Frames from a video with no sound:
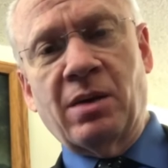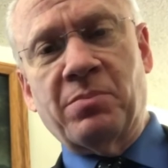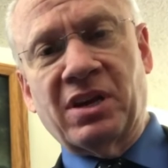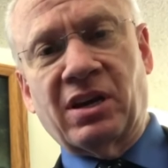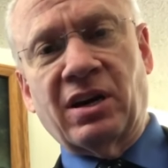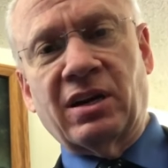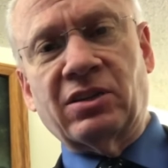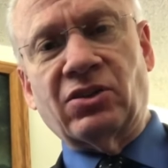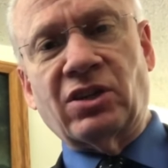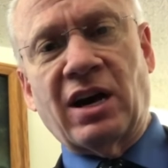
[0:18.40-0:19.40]

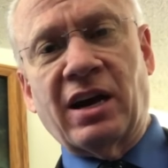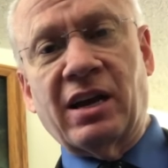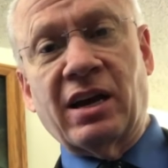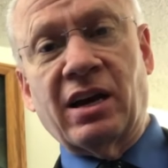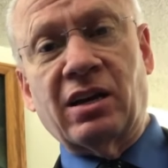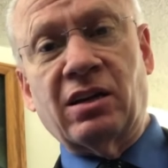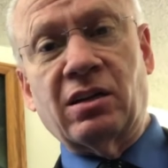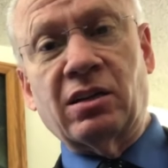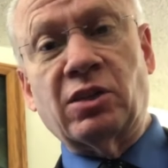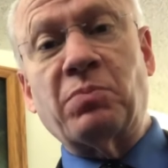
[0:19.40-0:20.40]
because I had
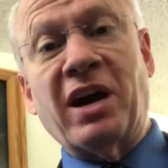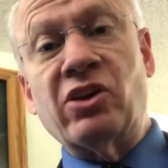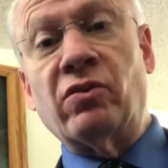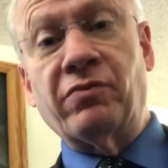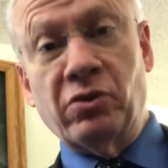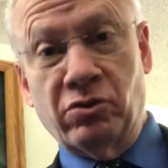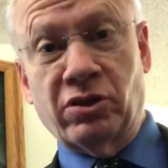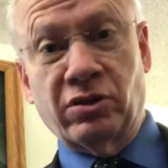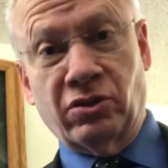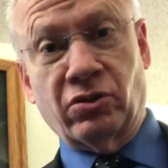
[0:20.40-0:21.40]
spinal
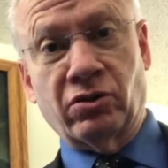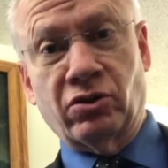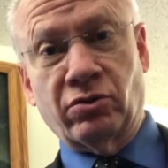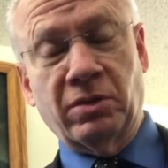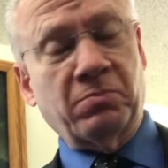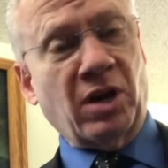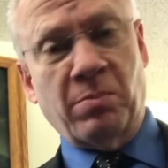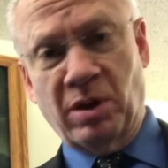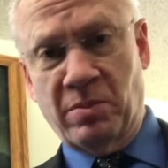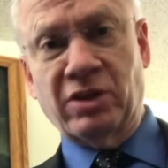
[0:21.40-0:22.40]
fusion surgery a
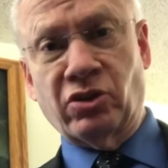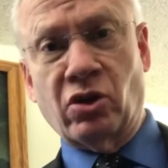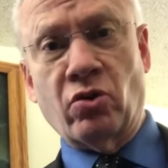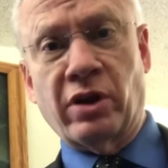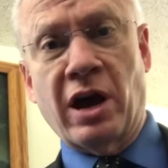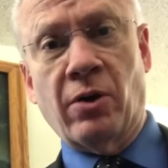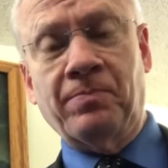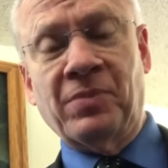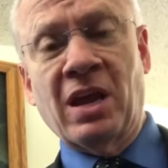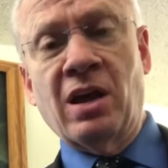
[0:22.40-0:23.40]
couple of months ago now.
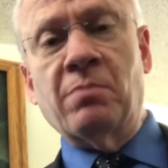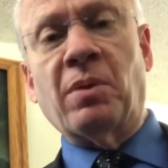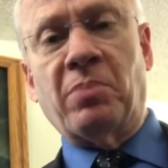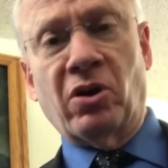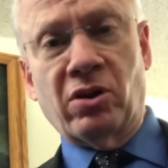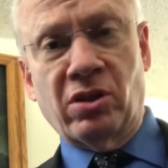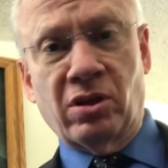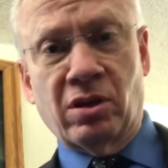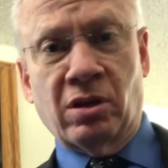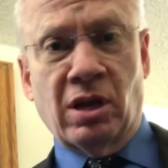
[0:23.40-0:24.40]
But part of
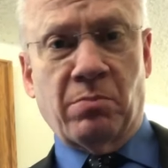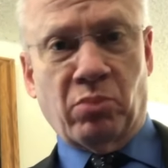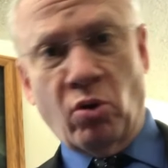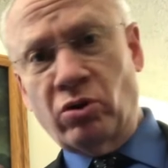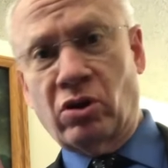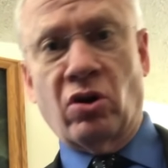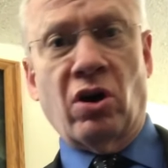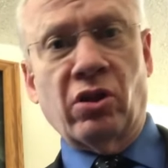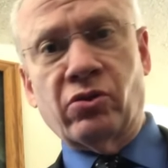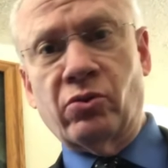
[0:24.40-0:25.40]
the
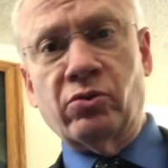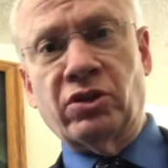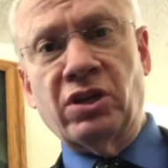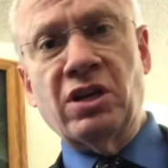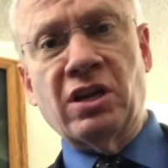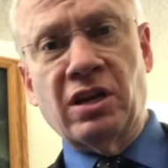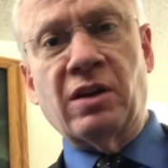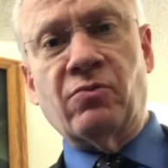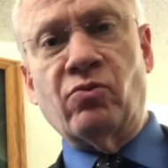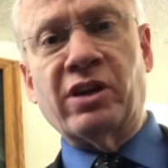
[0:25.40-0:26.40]
protocol, the routine
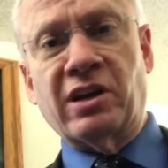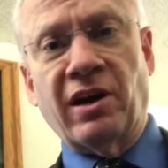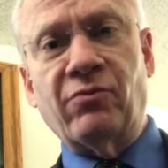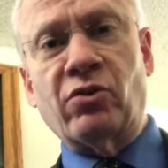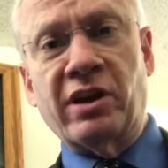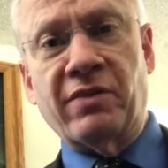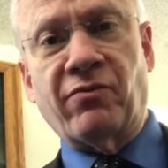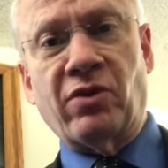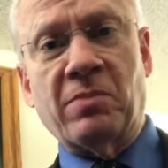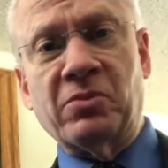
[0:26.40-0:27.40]
in recovering
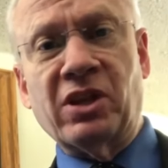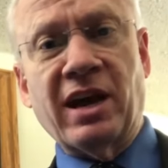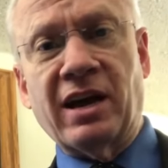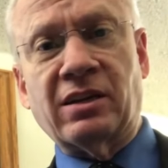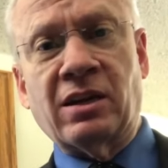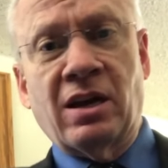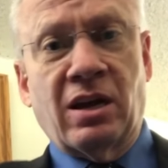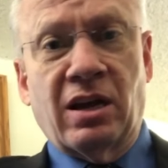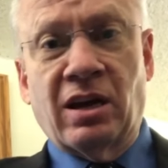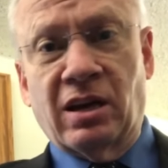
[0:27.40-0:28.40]
from that
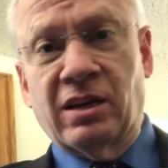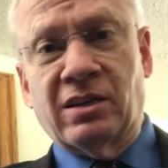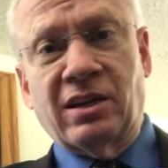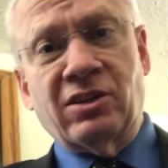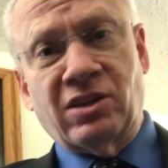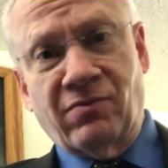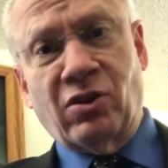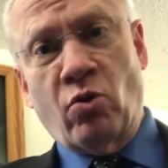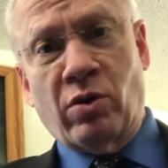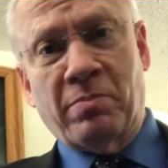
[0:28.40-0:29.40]
intensive
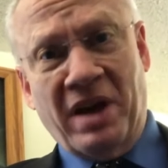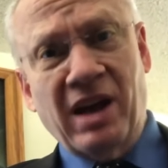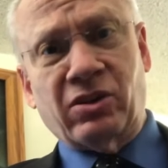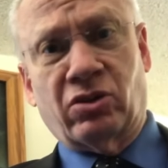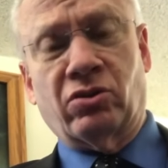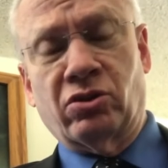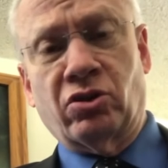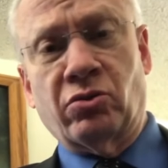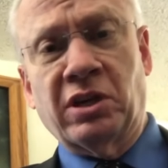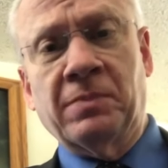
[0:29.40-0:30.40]
lower back
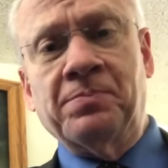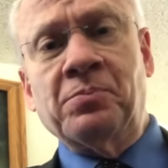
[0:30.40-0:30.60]
surgery